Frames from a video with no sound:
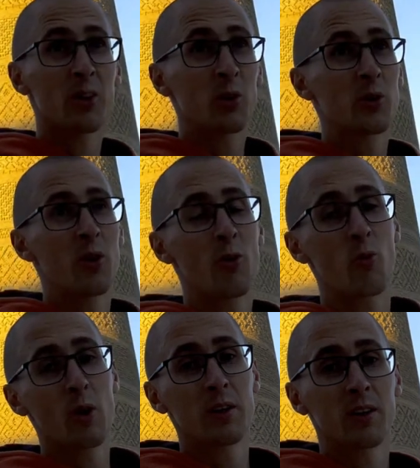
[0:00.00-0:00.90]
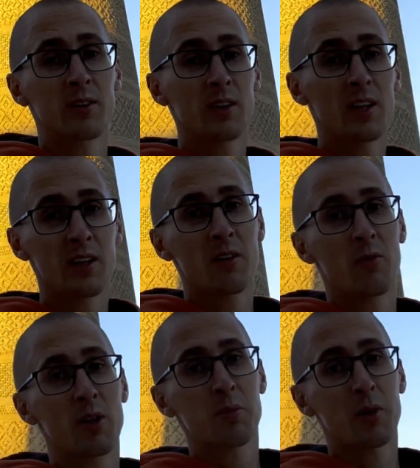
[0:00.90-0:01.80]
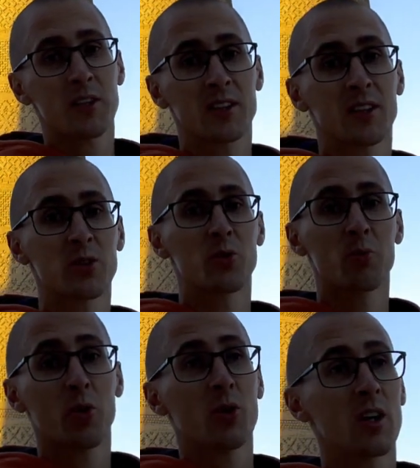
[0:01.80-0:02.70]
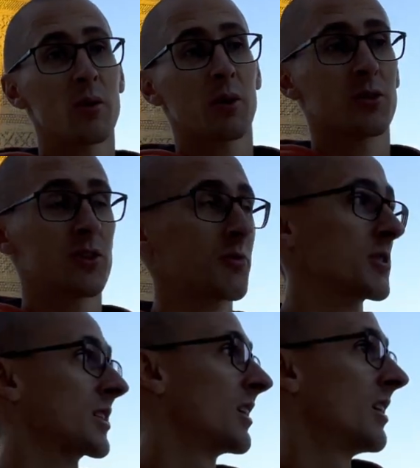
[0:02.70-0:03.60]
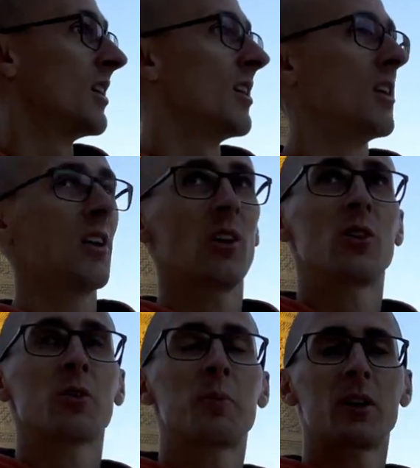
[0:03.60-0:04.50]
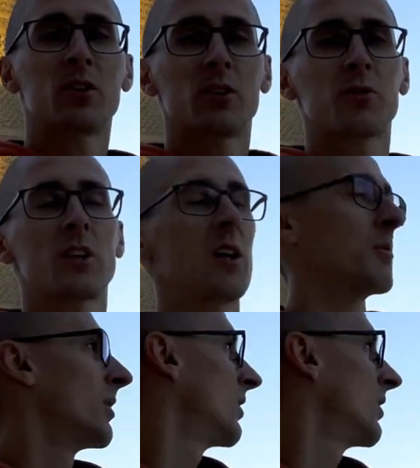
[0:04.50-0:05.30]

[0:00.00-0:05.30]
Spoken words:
on when they were passing through Bukhara, because it was a long period of time.